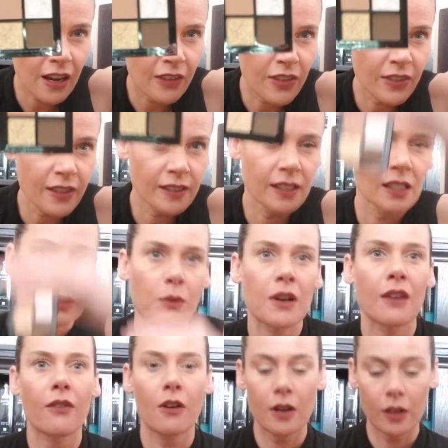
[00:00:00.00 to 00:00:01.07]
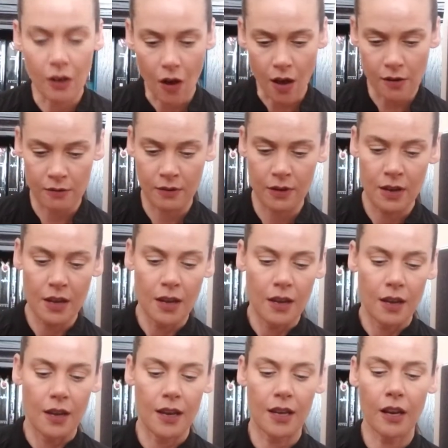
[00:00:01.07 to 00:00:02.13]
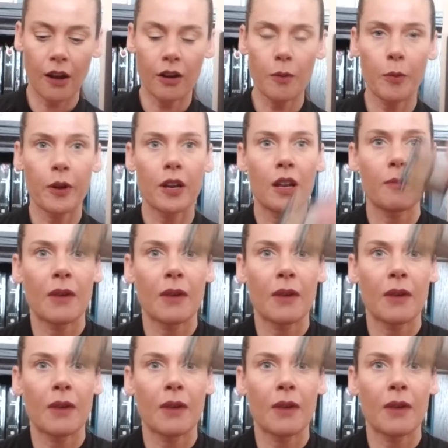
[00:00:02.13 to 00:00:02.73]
I think this is the one I've already gotten, and I already put it in